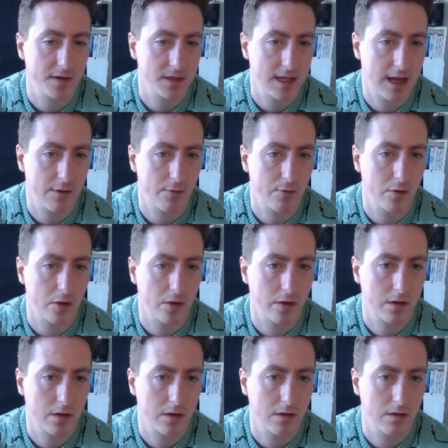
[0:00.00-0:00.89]
that
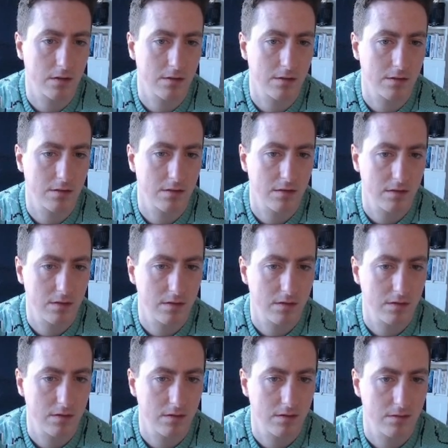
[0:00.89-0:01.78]
rook
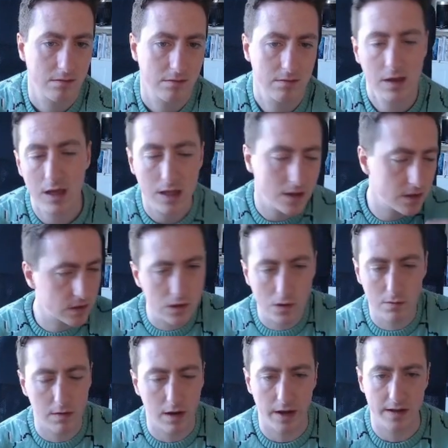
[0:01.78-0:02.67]
in
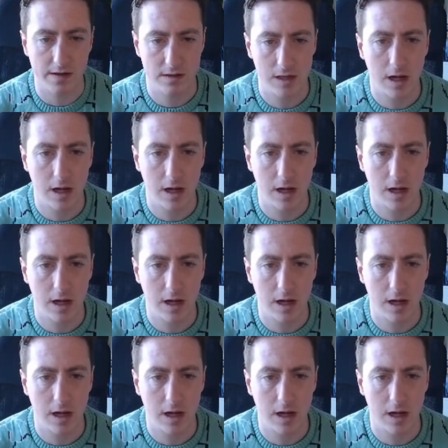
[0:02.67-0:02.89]
some lines?